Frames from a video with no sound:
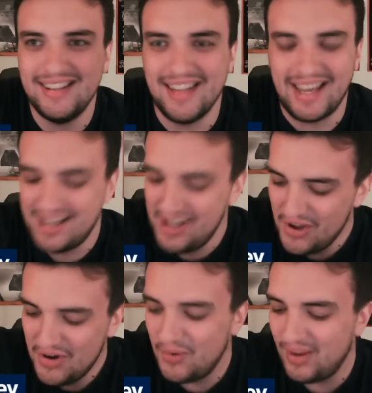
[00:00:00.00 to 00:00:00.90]
Like
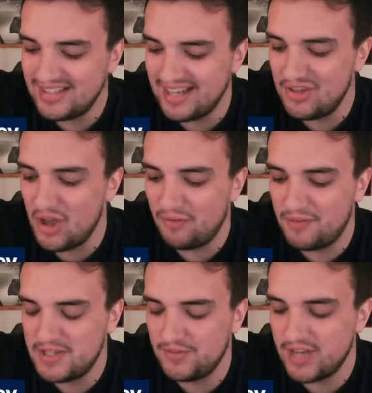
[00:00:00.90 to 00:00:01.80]
who else on the
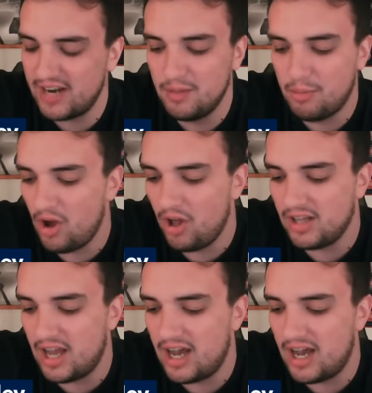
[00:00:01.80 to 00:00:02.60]
offensive side of the ball?